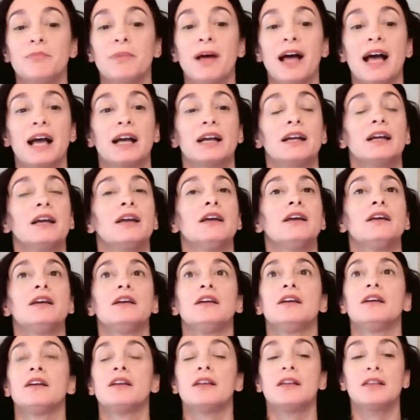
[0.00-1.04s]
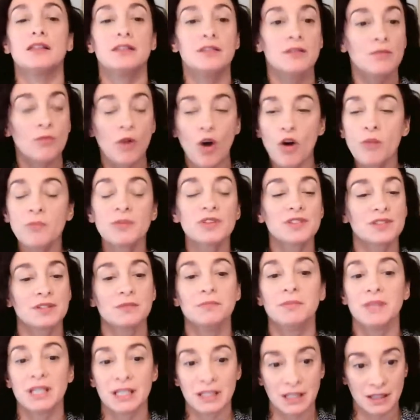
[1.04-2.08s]
back almost
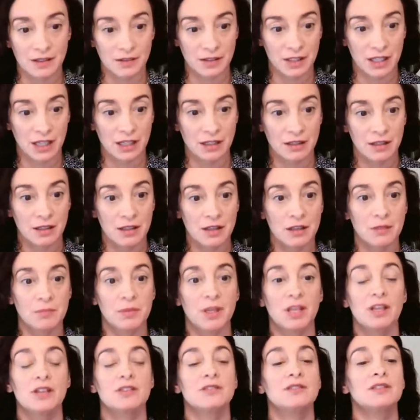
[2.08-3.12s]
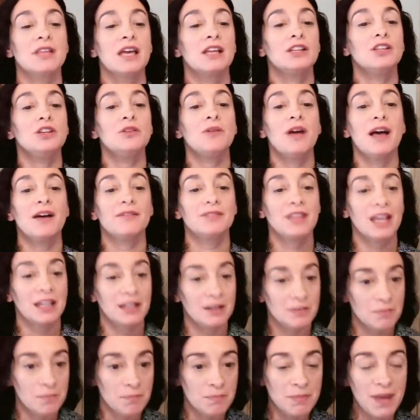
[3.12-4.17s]
immediately, because then you have that
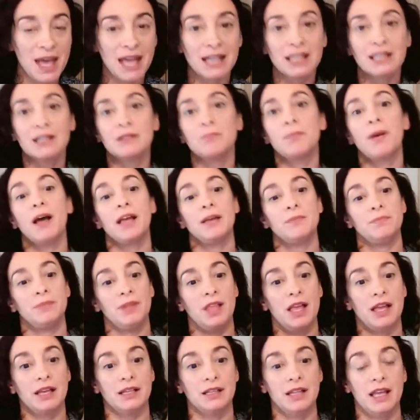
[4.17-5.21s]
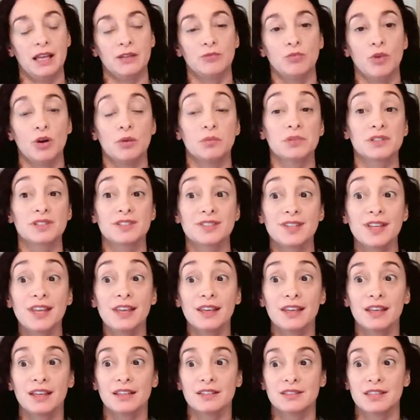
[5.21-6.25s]
embedded pipeline. And what we're
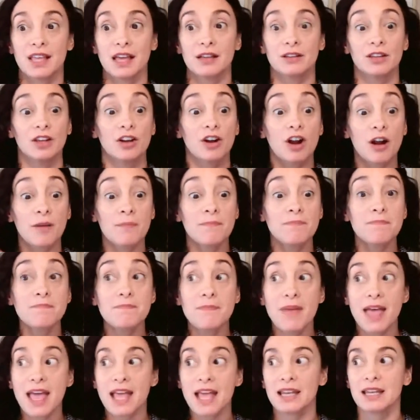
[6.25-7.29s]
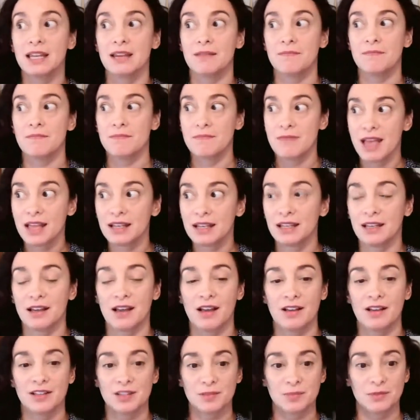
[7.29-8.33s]
seeing is that there are many, many
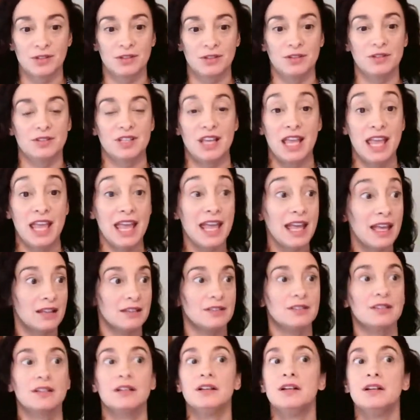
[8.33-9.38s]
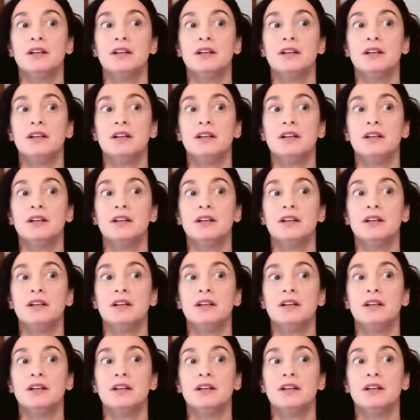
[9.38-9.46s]
hospitals and